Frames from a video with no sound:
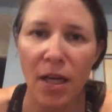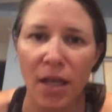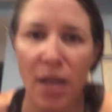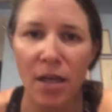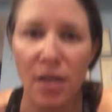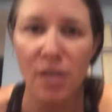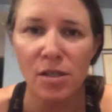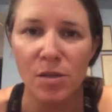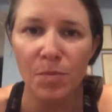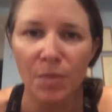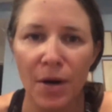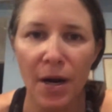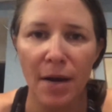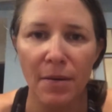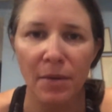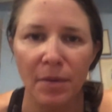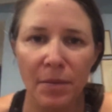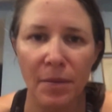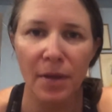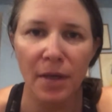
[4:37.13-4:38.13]
it is
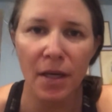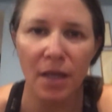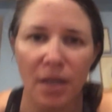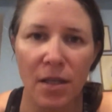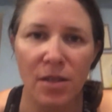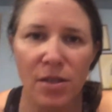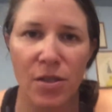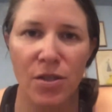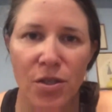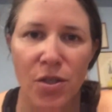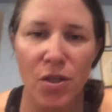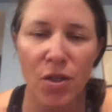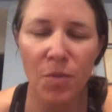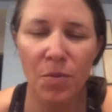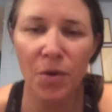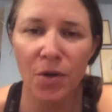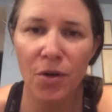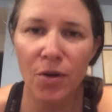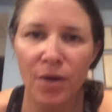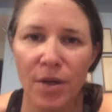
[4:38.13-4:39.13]
probably super
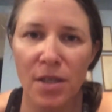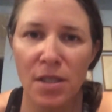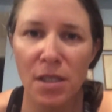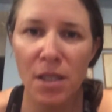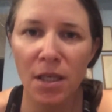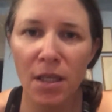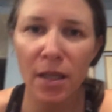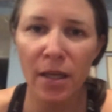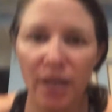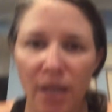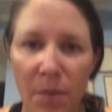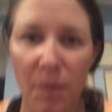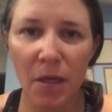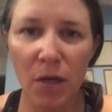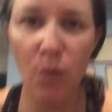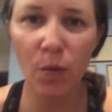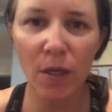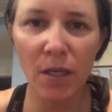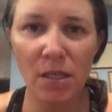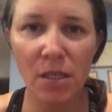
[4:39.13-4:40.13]
noisy, like I'm in a
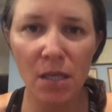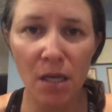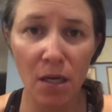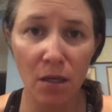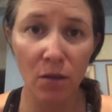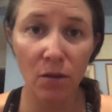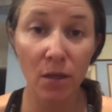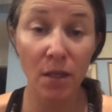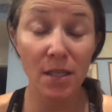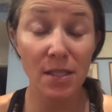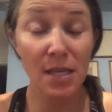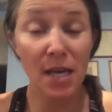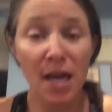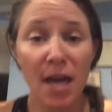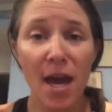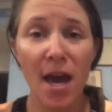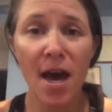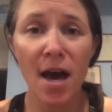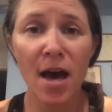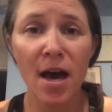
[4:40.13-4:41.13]
wind tunnel, because I
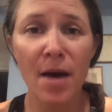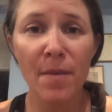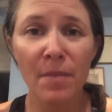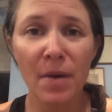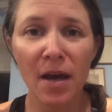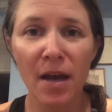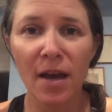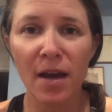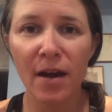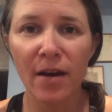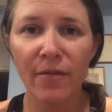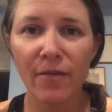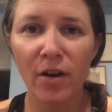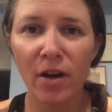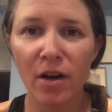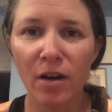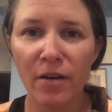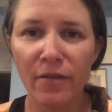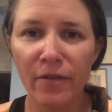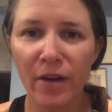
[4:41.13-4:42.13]
am. I have
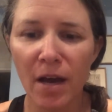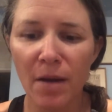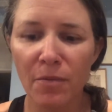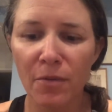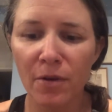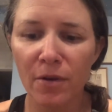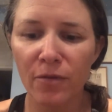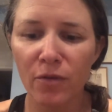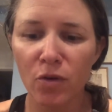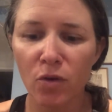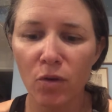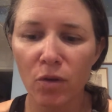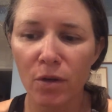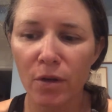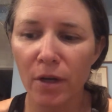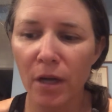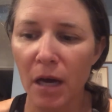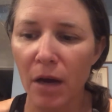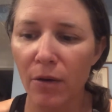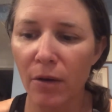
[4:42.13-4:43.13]
our evaporative cooler
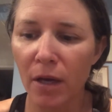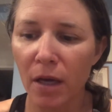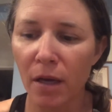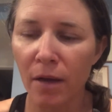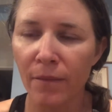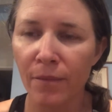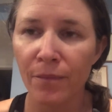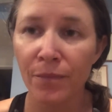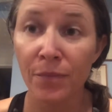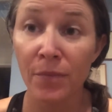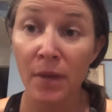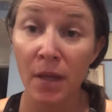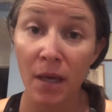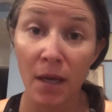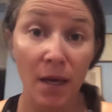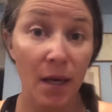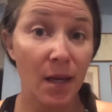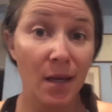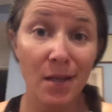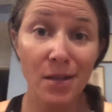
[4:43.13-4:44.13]
going,
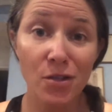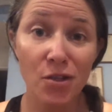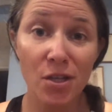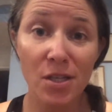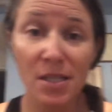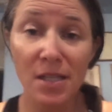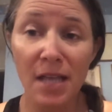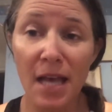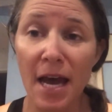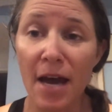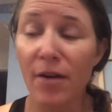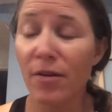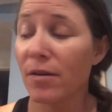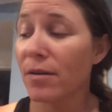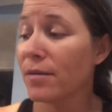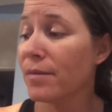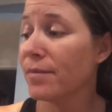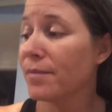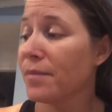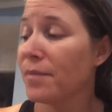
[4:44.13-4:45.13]
and it's just loud.
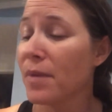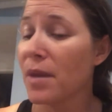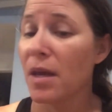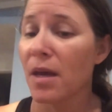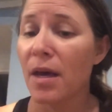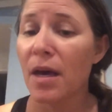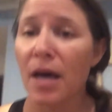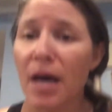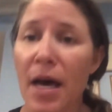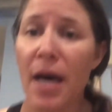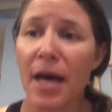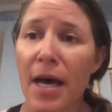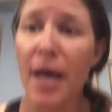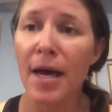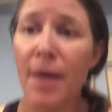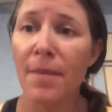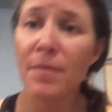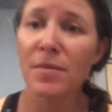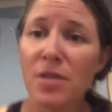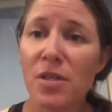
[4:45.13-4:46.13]

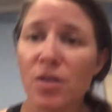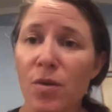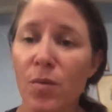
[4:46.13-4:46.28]
So